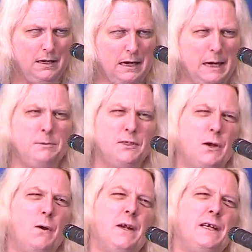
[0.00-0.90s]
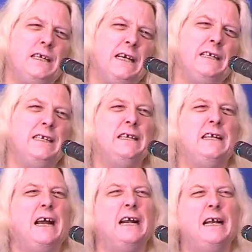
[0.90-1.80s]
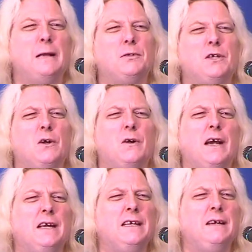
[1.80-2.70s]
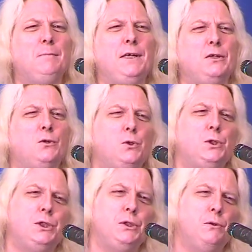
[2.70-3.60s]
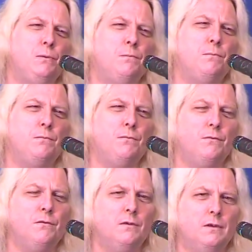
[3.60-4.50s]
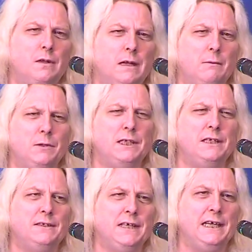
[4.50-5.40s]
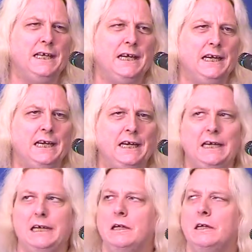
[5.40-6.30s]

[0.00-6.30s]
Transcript: I'm sorry that I did that. I'm sorry, I didn't mean to hurt you. I wasn't thinking.